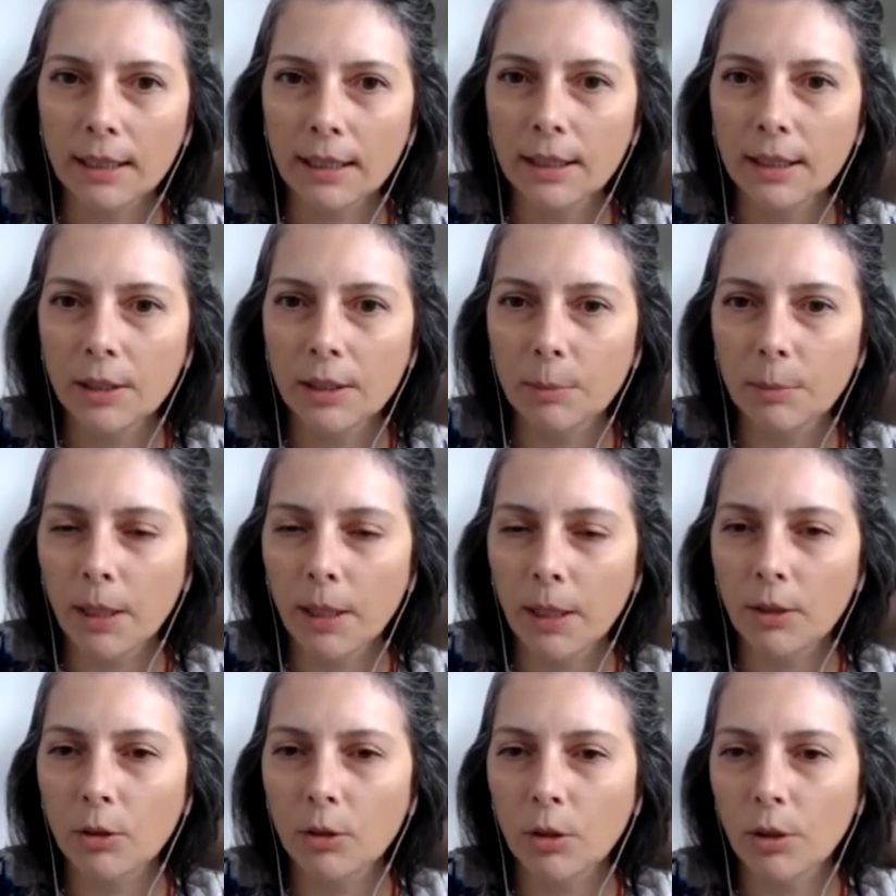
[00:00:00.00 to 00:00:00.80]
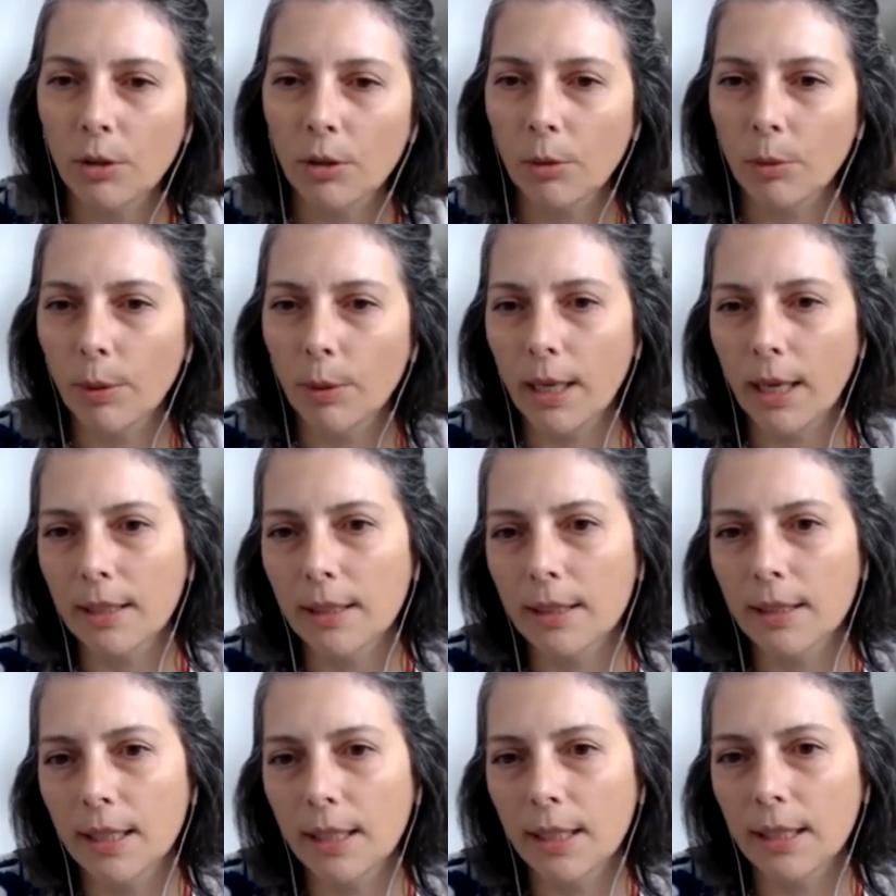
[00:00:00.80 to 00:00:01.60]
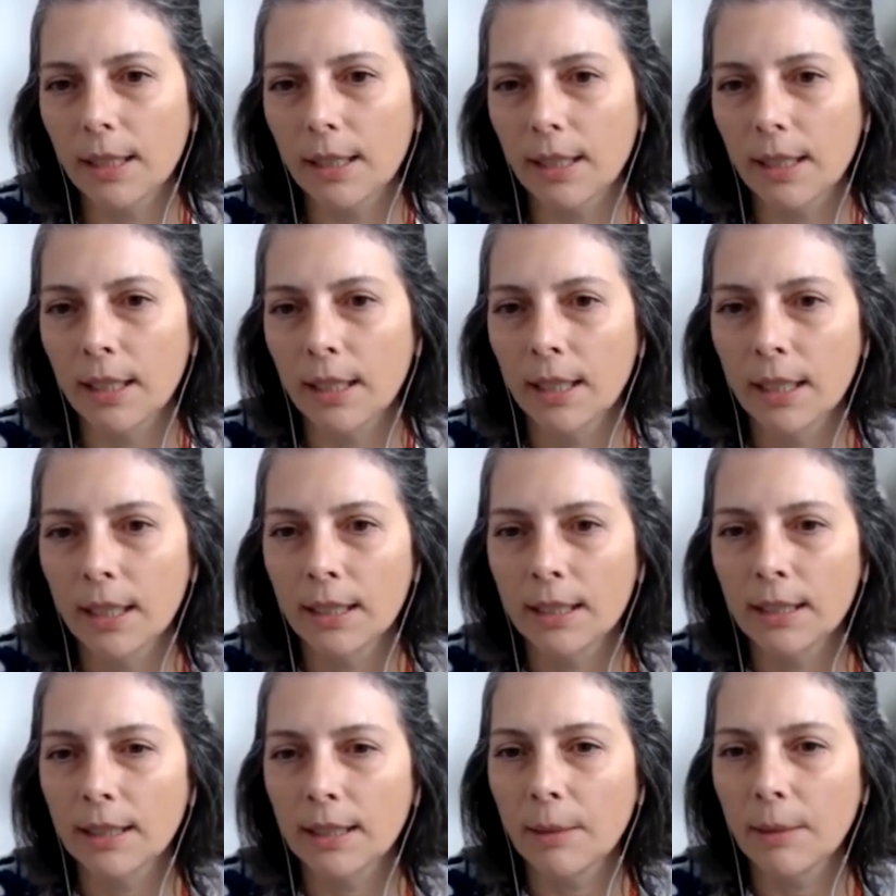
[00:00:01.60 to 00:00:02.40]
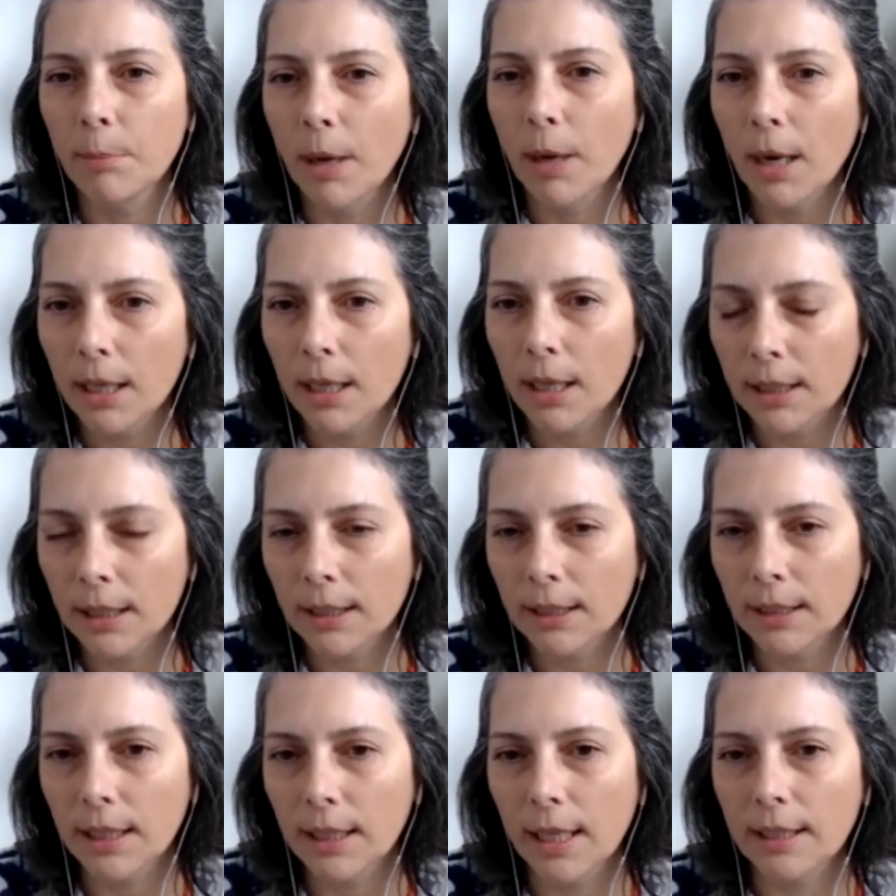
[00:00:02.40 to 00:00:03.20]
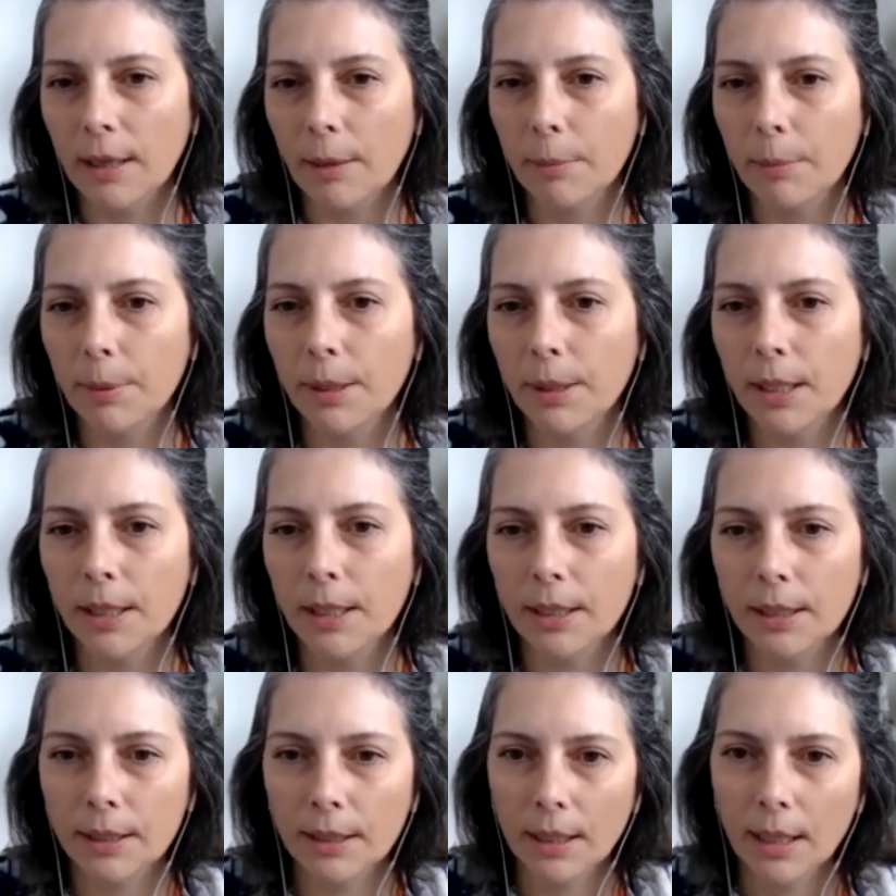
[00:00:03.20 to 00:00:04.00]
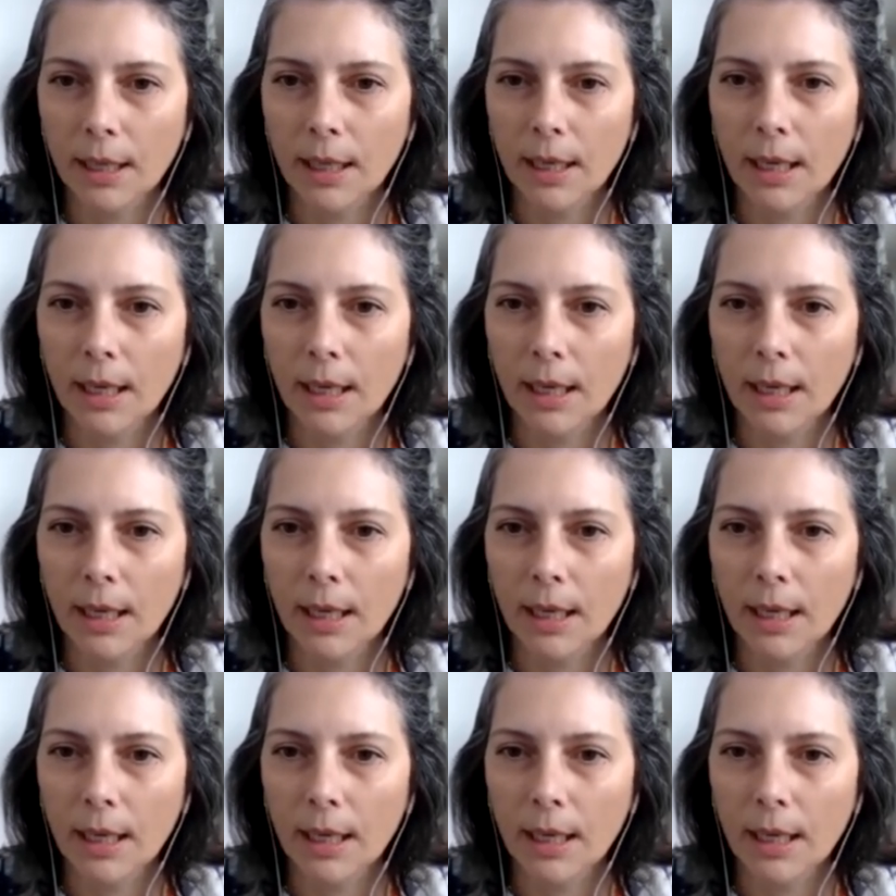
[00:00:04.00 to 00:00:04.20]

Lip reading: this picture, we can see the buckling that appeared.